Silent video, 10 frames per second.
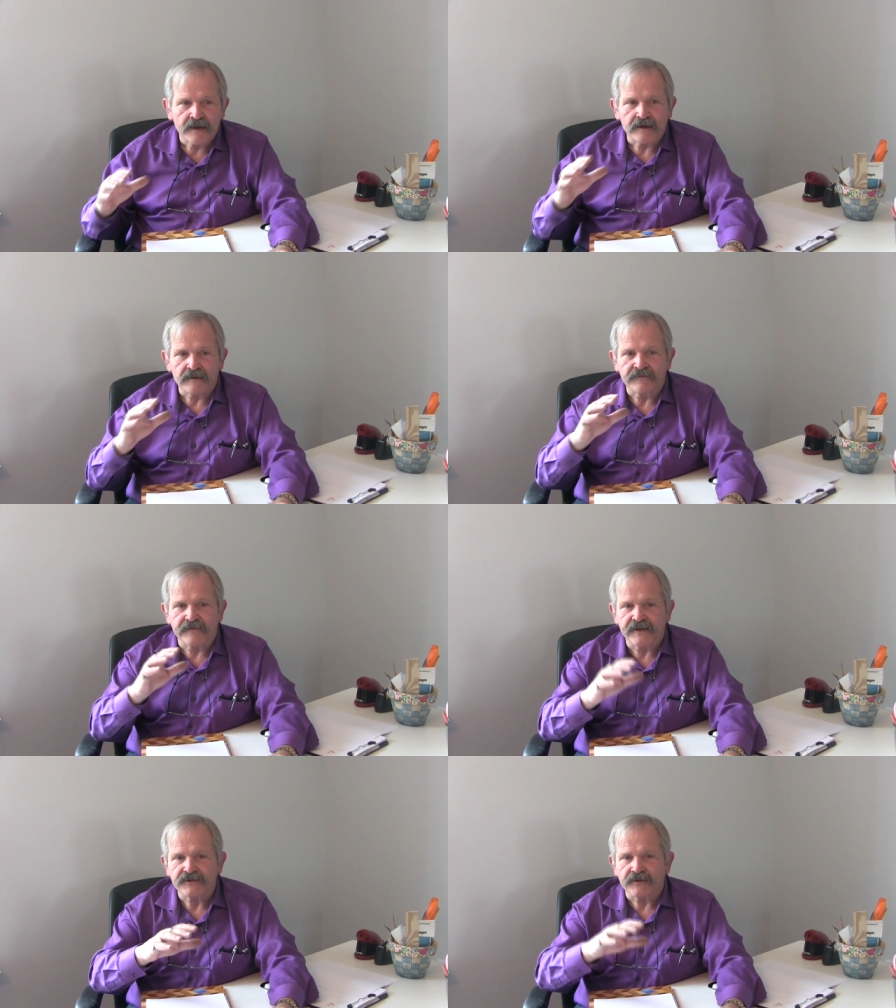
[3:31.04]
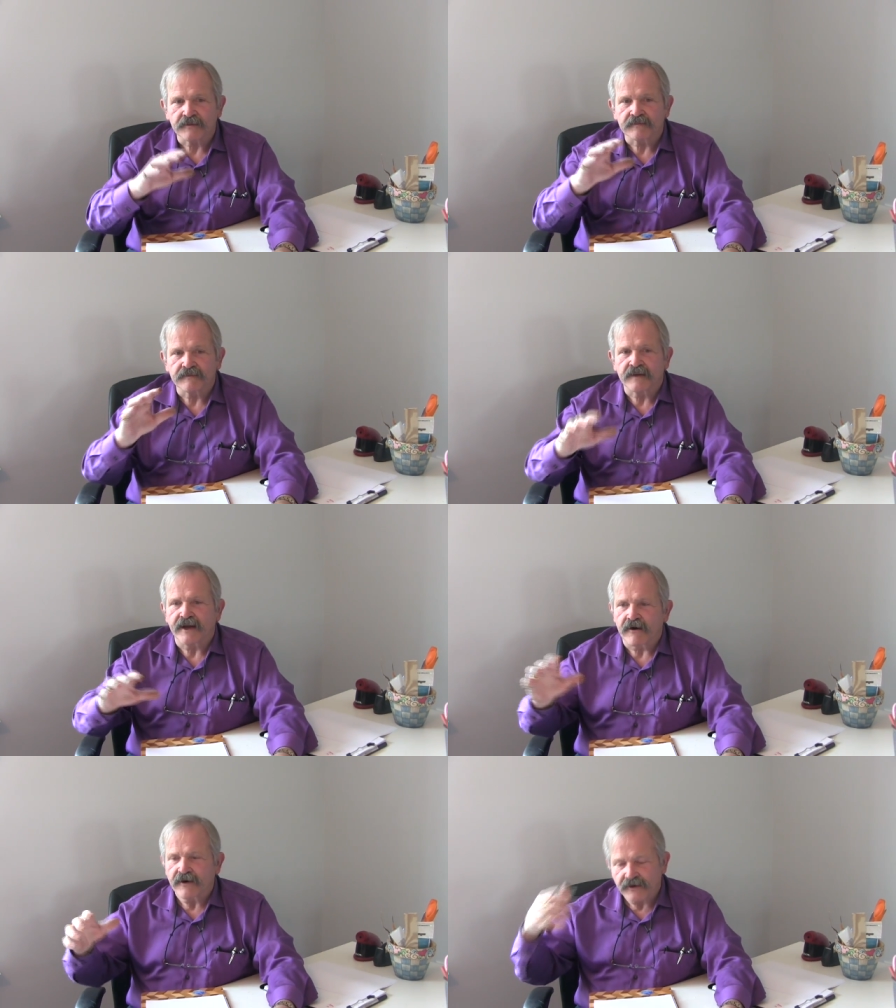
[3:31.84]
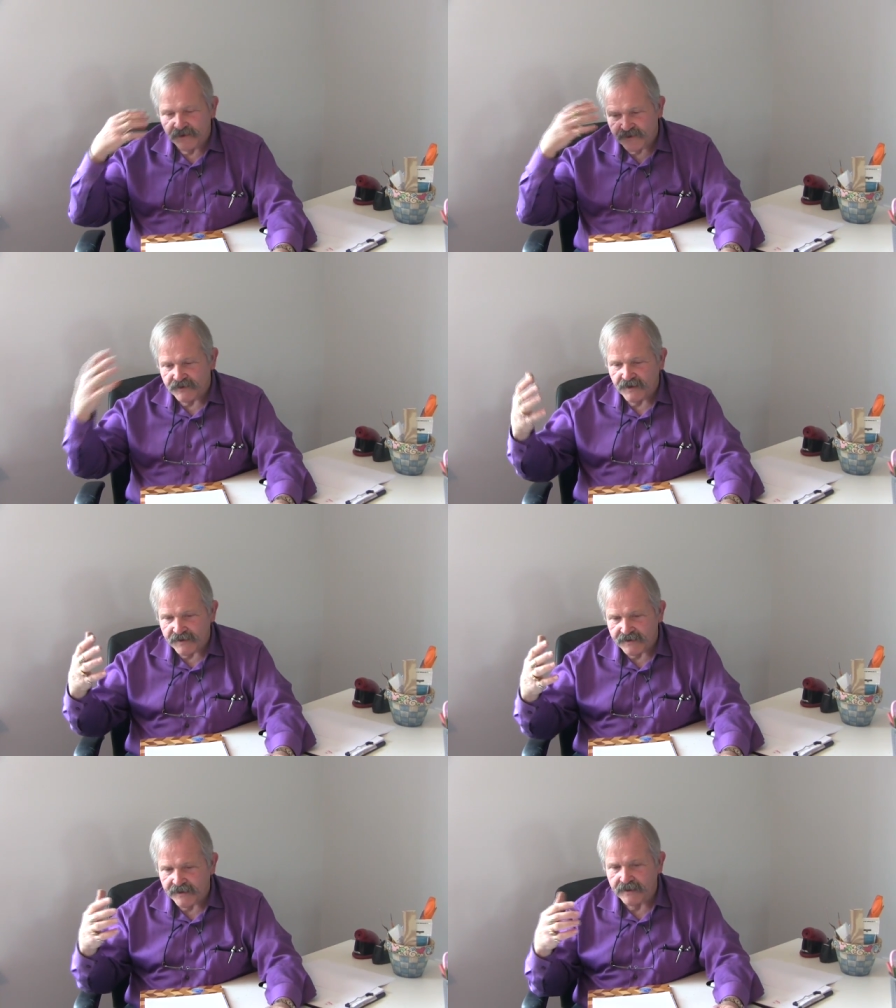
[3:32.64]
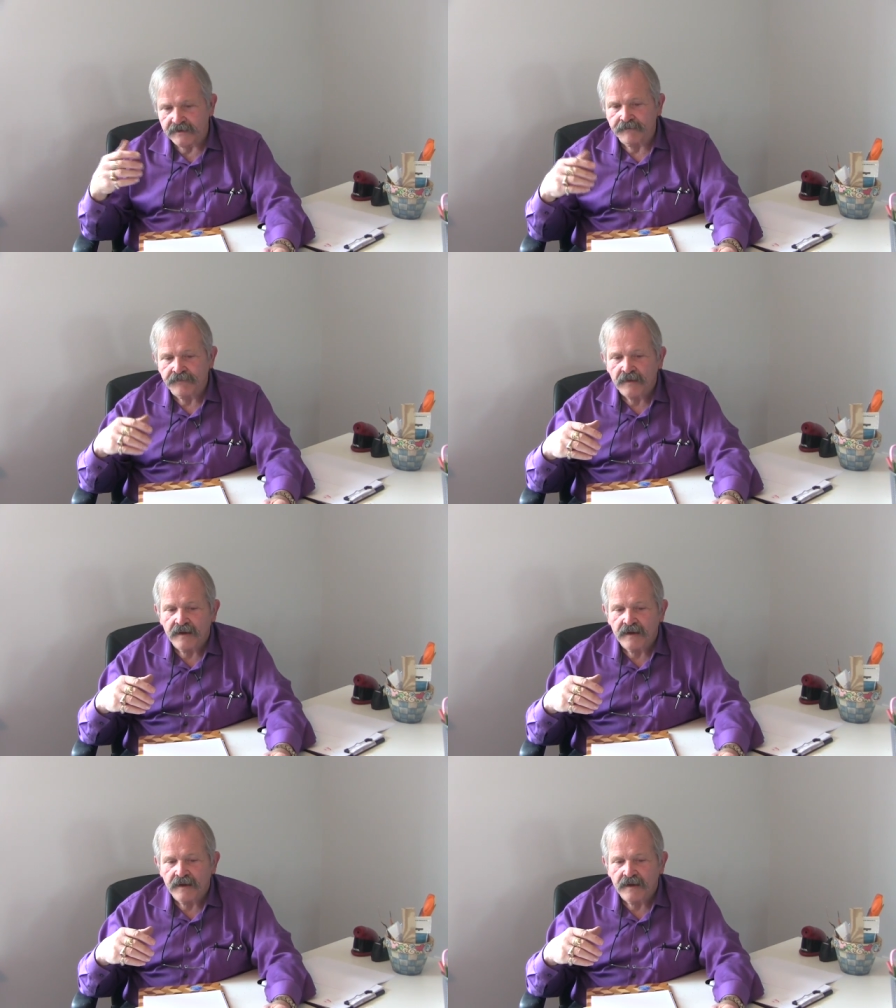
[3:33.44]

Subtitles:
It'll feature the characters as I see it,